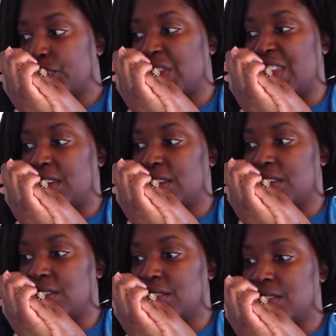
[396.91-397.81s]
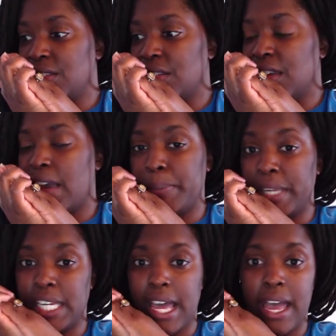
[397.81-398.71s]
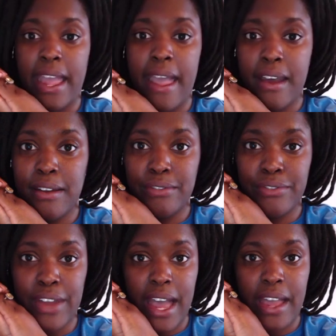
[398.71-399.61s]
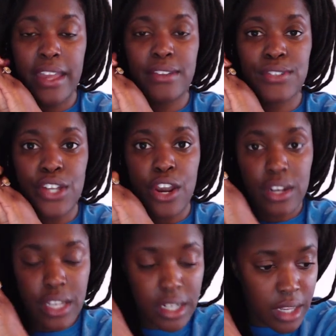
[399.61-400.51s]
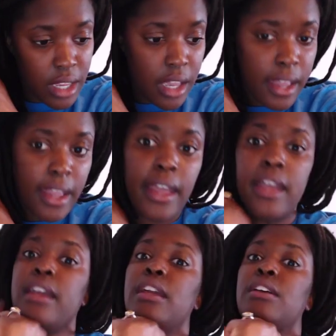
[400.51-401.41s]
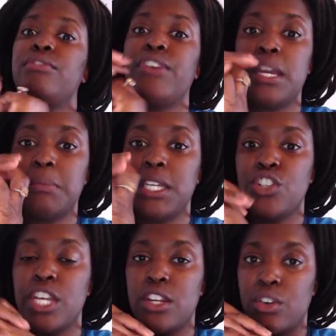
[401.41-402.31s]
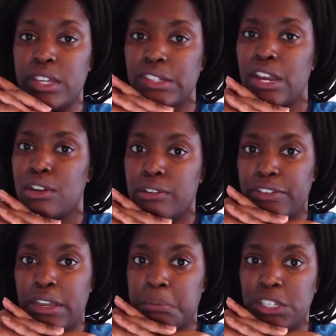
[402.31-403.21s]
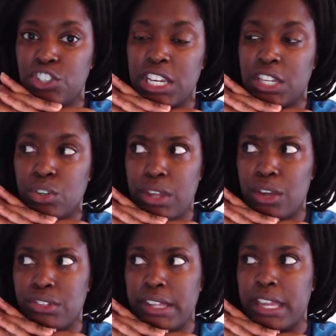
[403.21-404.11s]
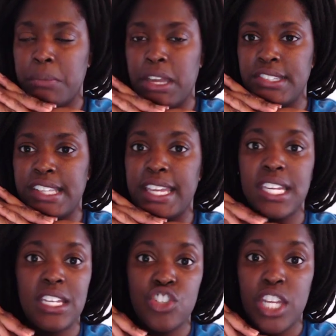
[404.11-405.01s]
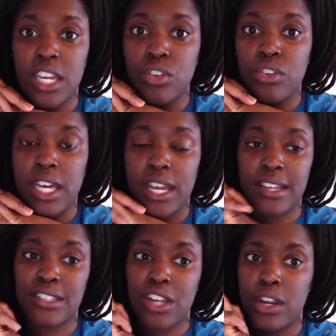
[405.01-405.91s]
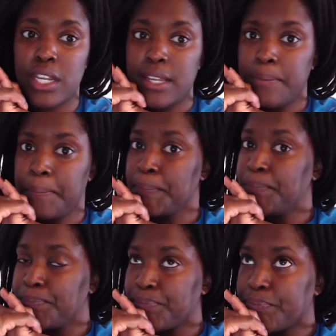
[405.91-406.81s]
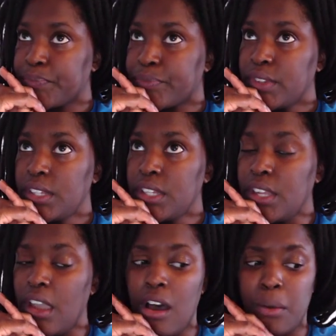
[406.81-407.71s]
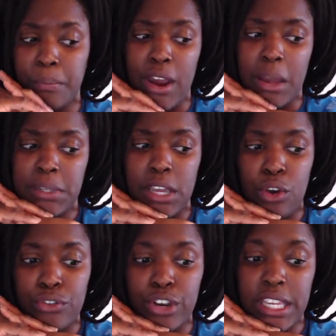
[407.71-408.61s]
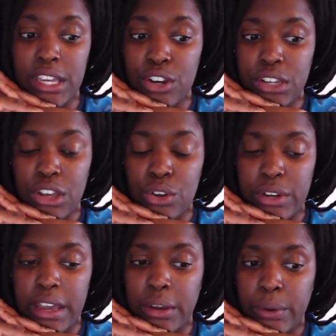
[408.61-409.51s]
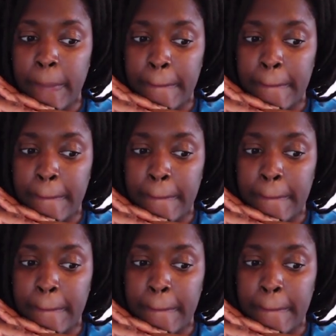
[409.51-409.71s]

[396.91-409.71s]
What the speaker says: And I mean, I have started a family channel. I started a family channel. That was like my second channel that I started. Probably over a year ago now.